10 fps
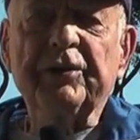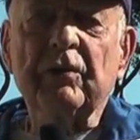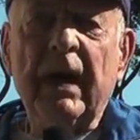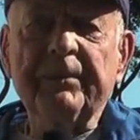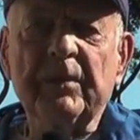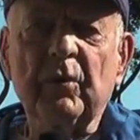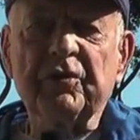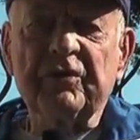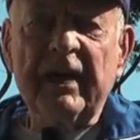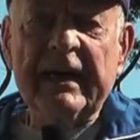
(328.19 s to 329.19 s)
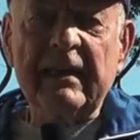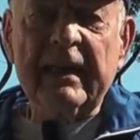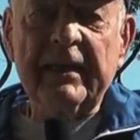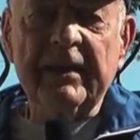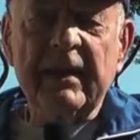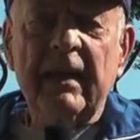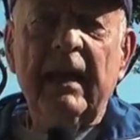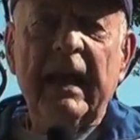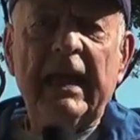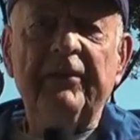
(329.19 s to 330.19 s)
your optimal stride length,
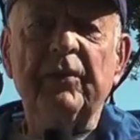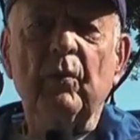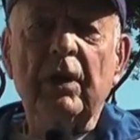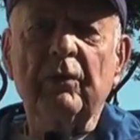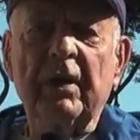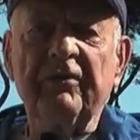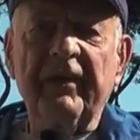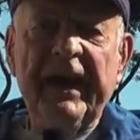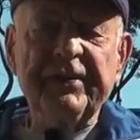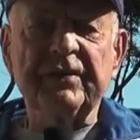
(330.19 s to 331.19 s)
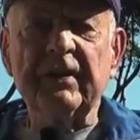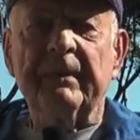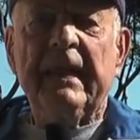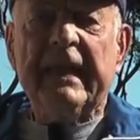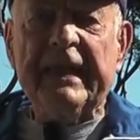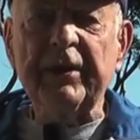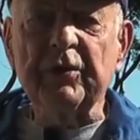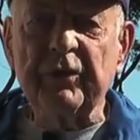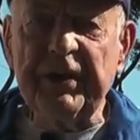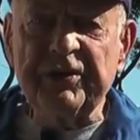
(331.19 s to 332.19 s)
and if you want to run faster,
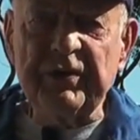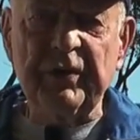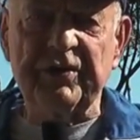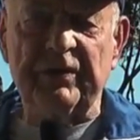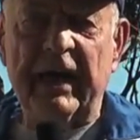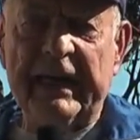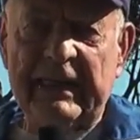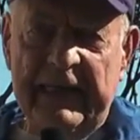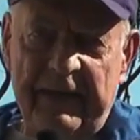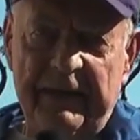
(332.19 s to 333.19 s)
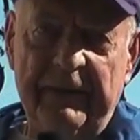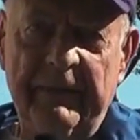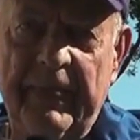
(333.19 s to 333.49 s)
increase your stride length.